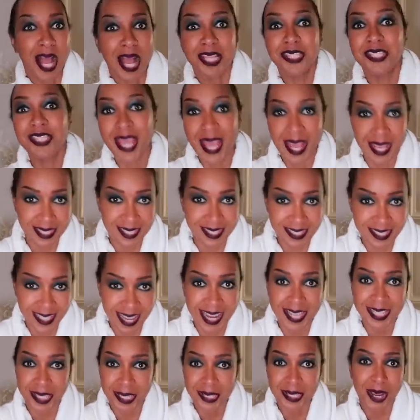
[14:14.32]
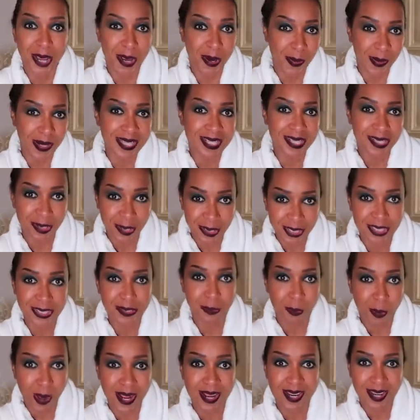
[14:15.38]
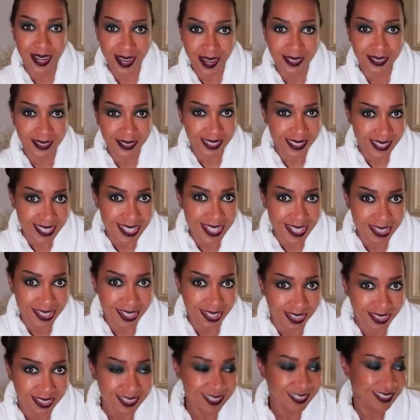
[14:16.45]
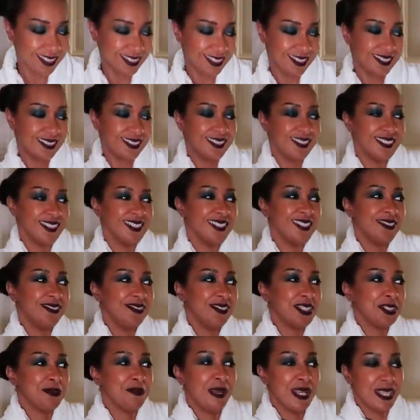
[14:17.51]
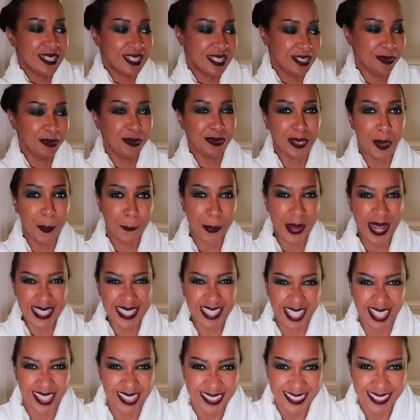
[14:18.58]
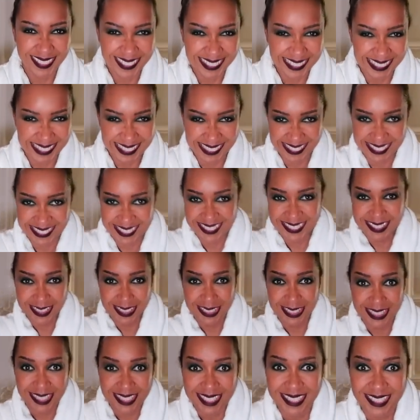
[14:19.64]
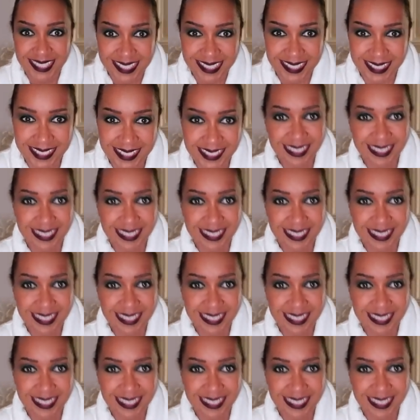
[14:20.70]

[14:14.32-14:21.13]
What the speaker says: Yes, and I know, it's not just one color either, which makes it all the better. Look.